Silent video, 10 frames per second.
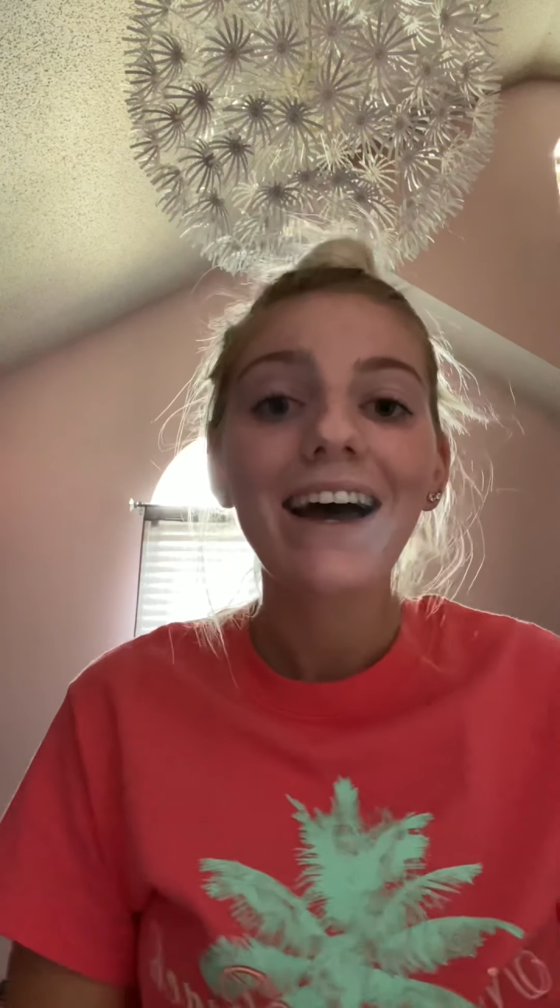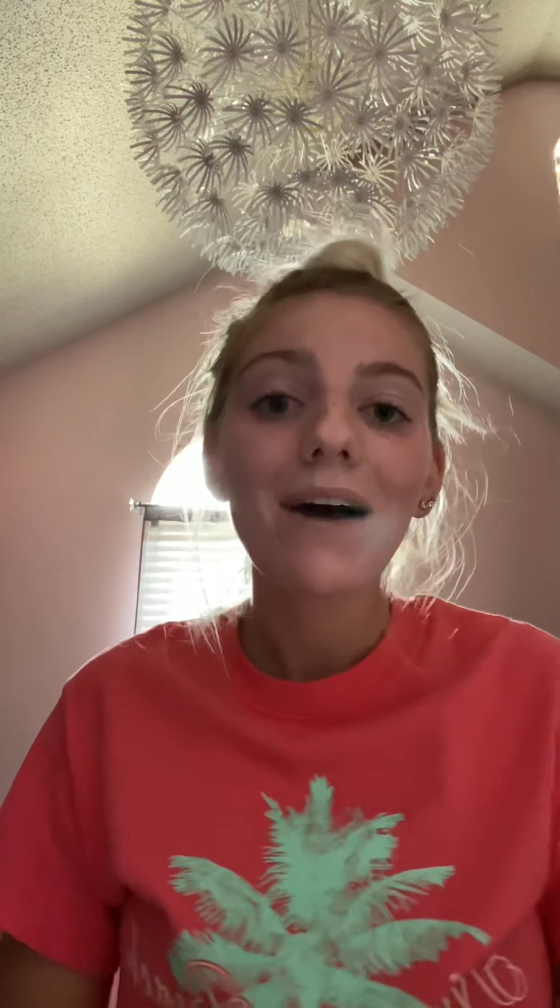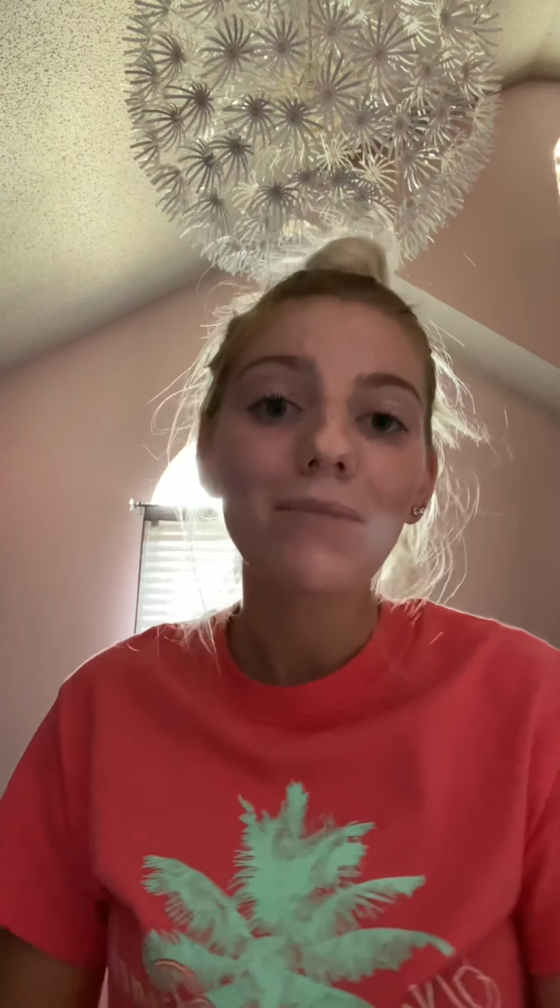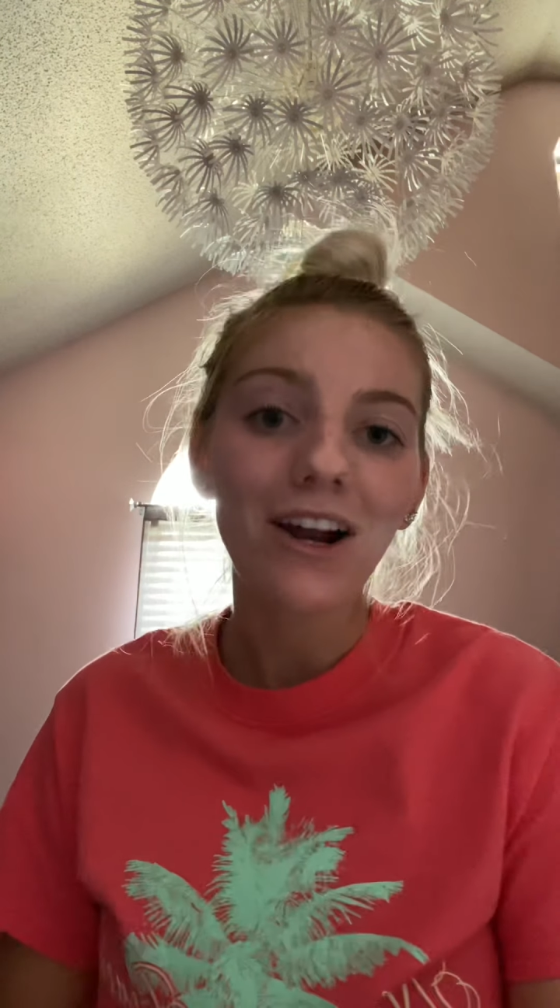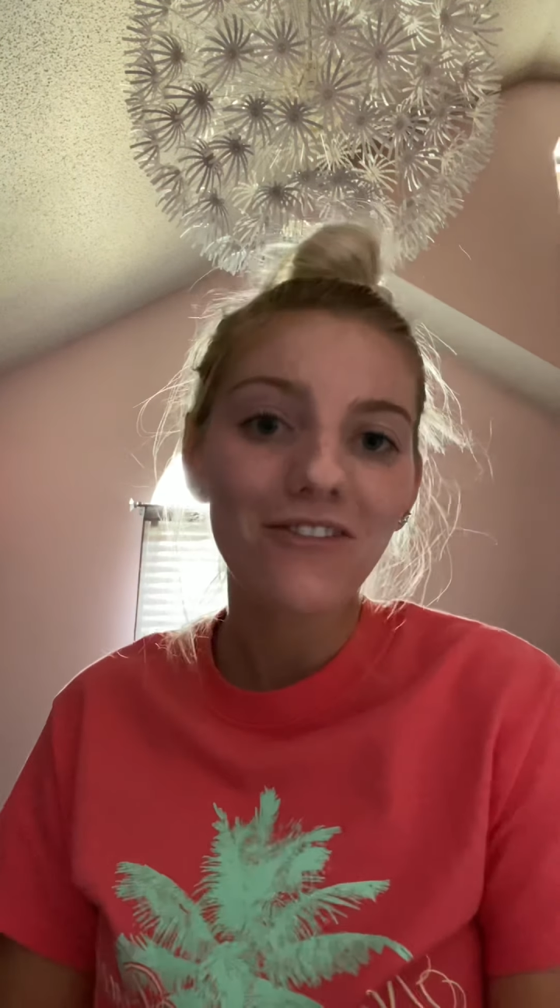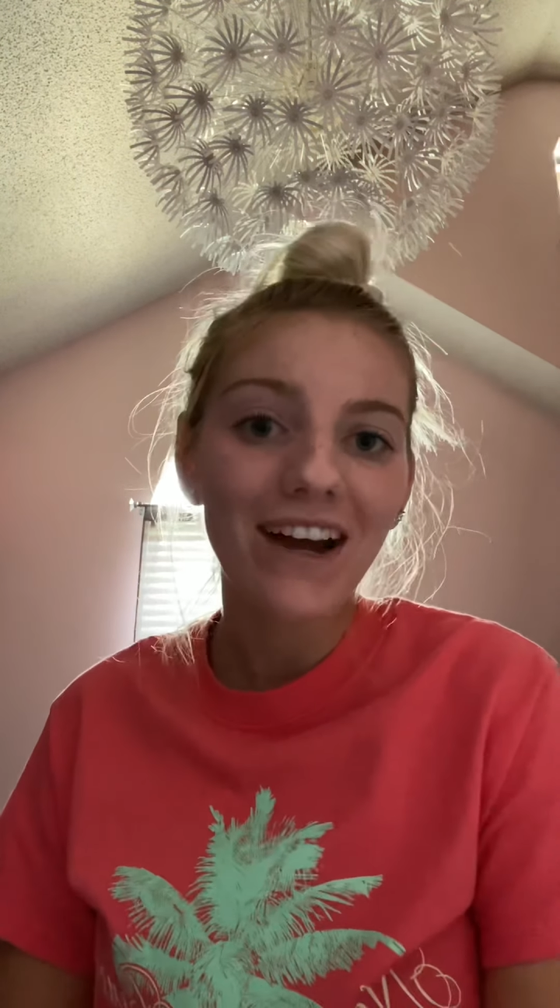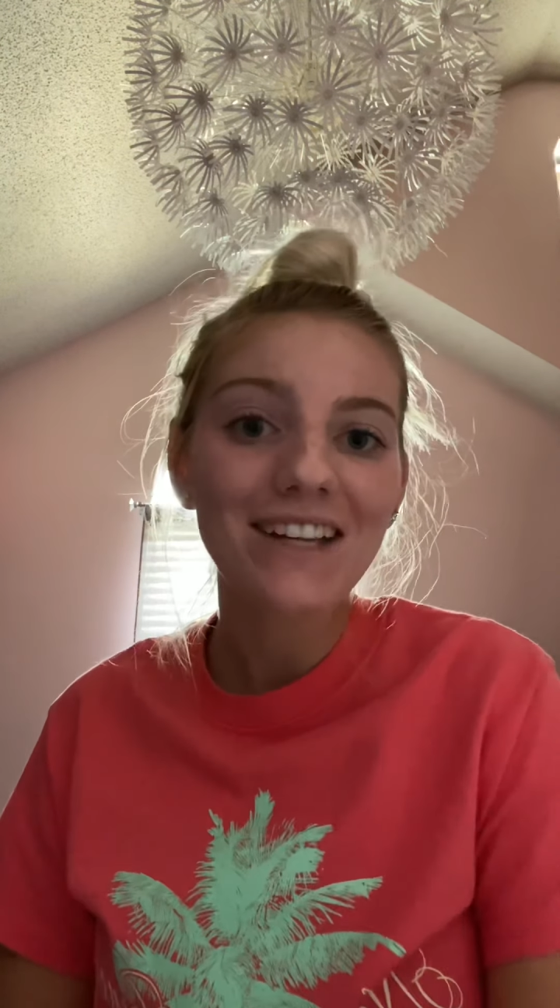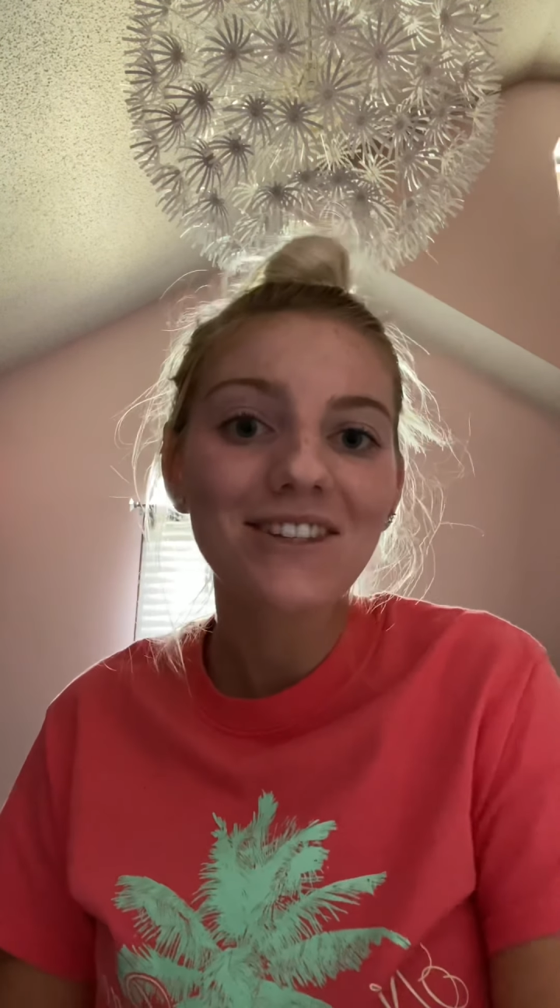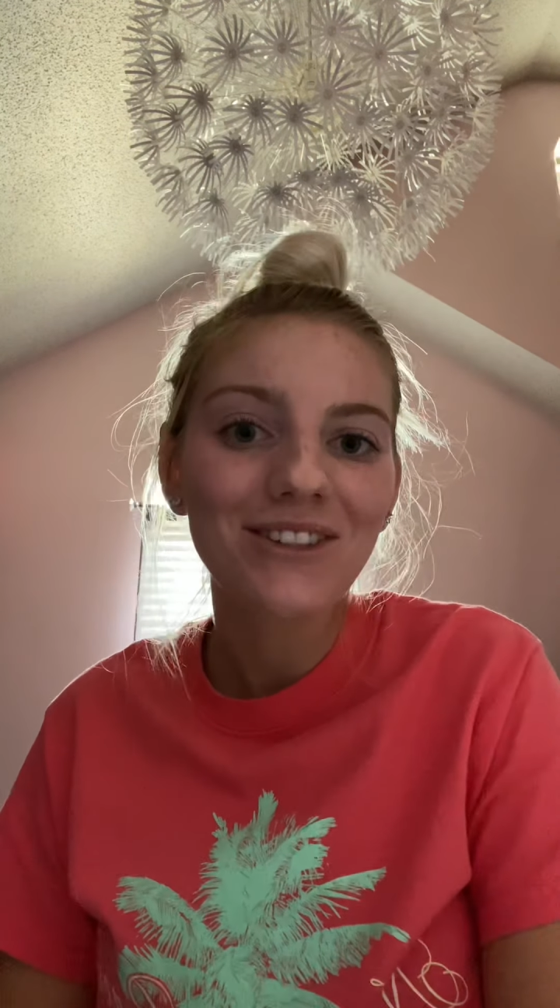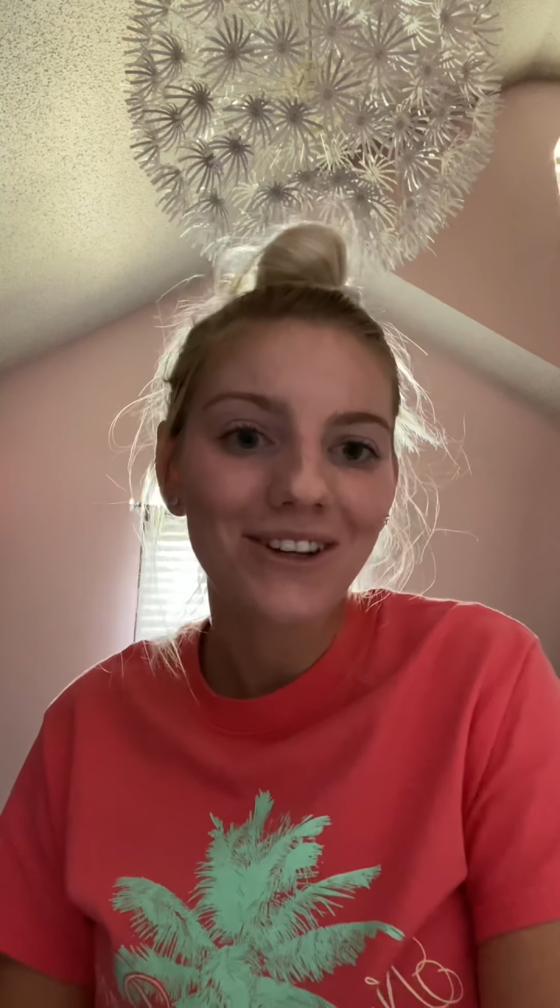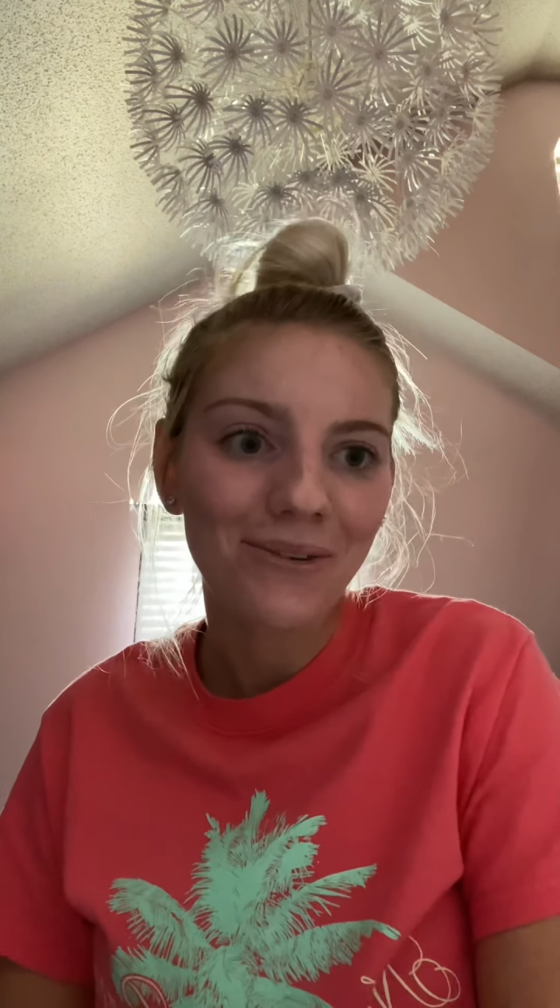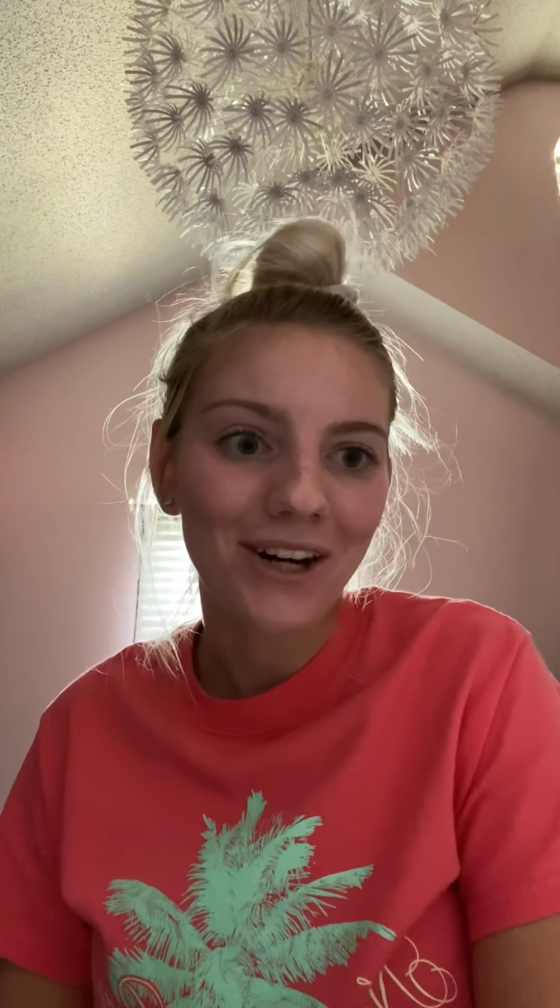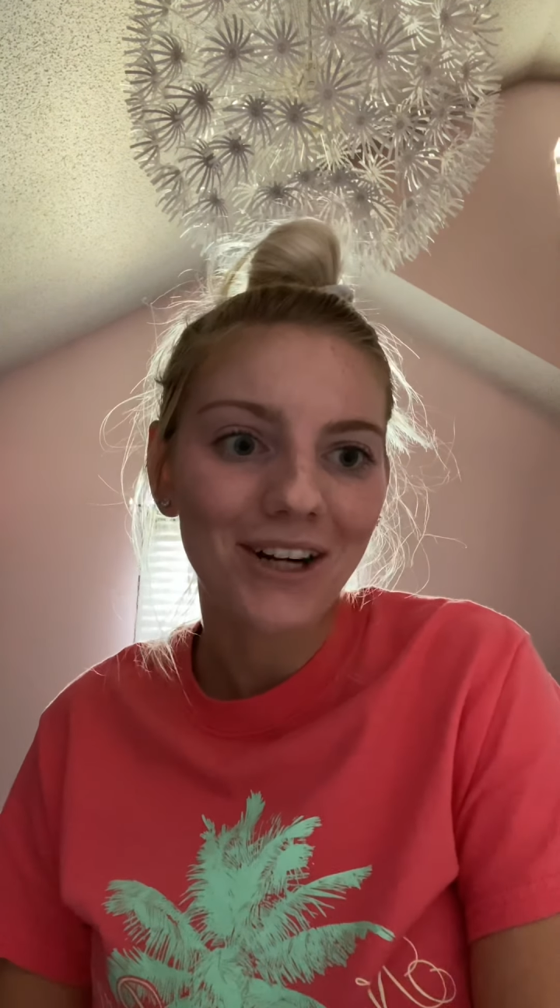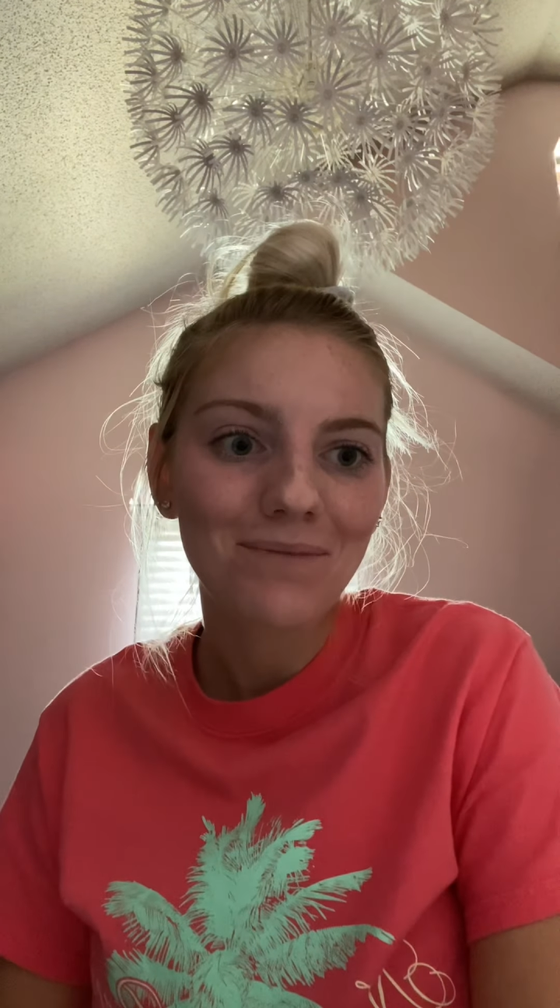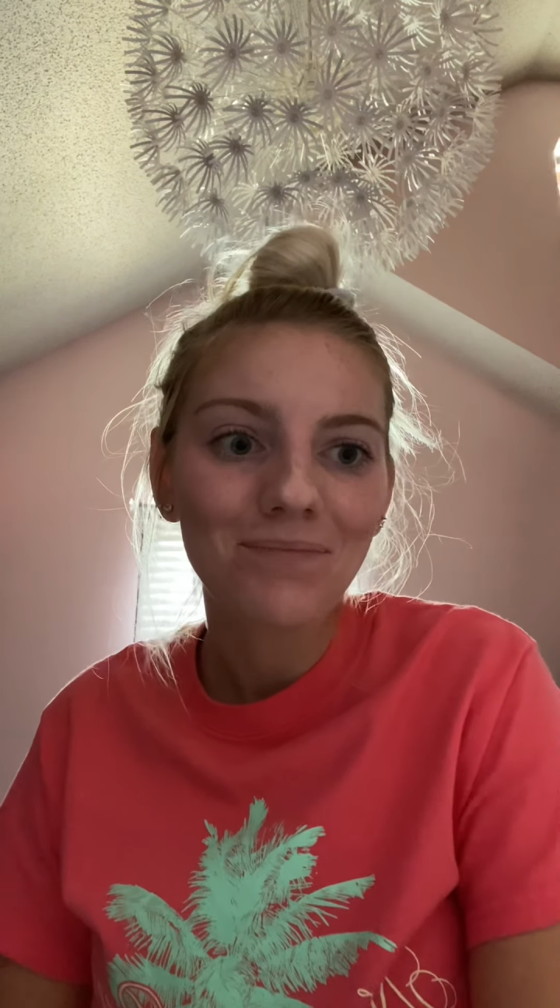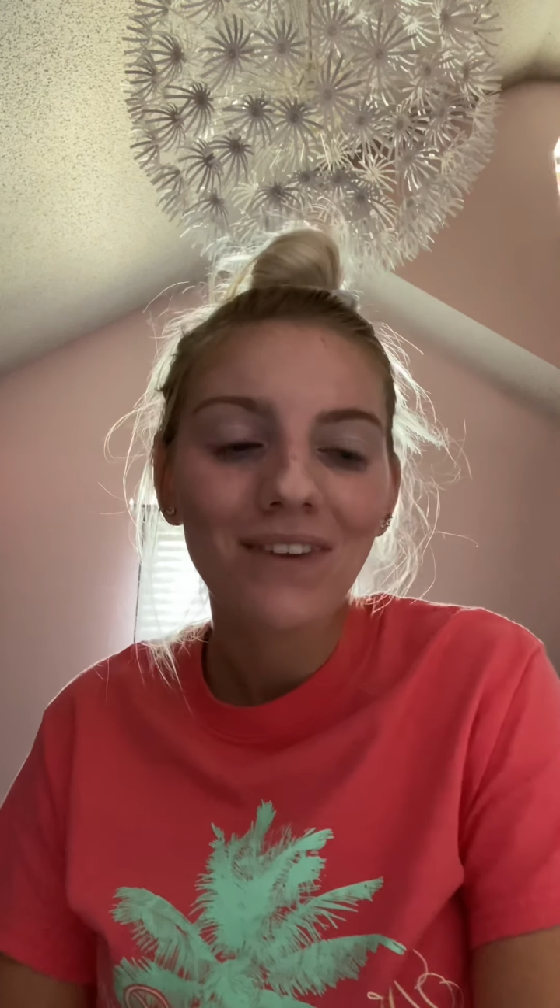modifying student work.